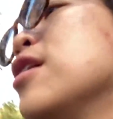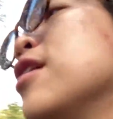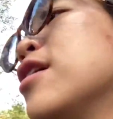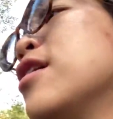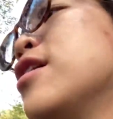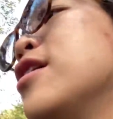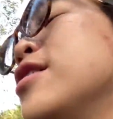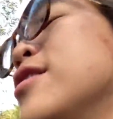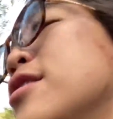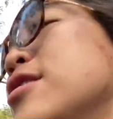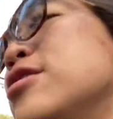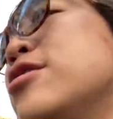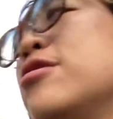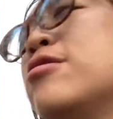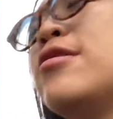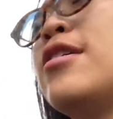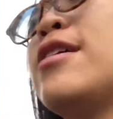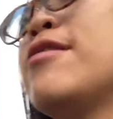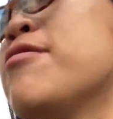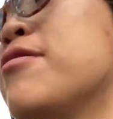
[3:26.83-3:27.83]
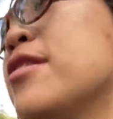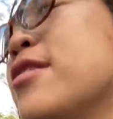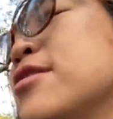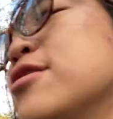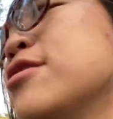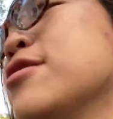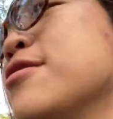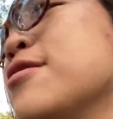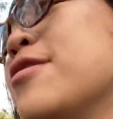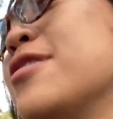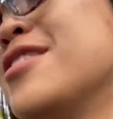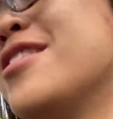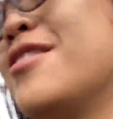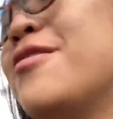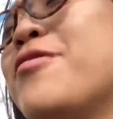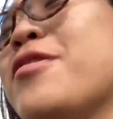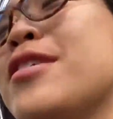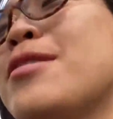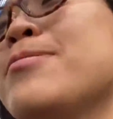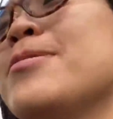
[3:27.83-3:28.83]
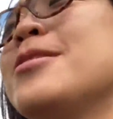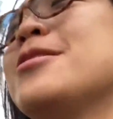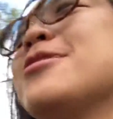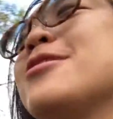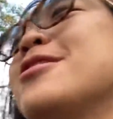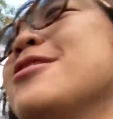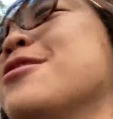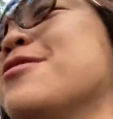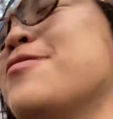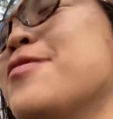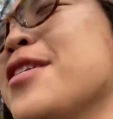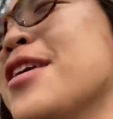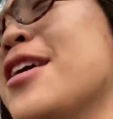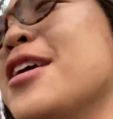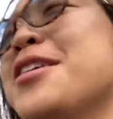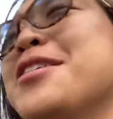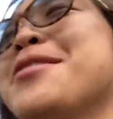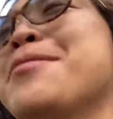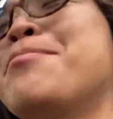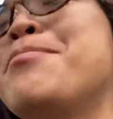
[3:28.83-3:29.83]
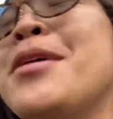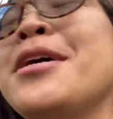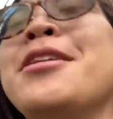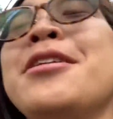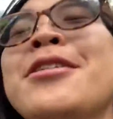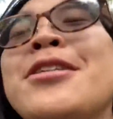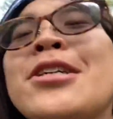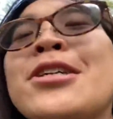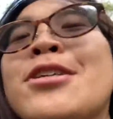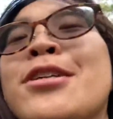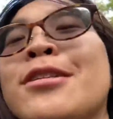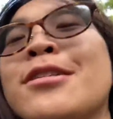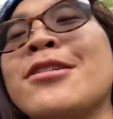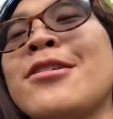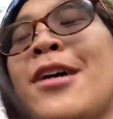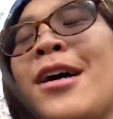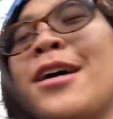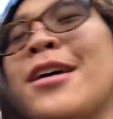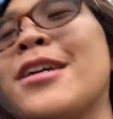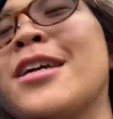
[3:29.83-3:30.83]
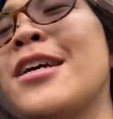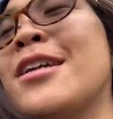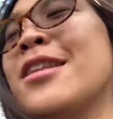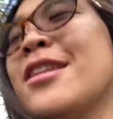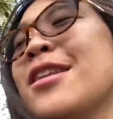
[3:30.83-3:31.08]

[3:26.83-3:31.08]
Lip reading: And I do have the family's notification button turned on, so I get the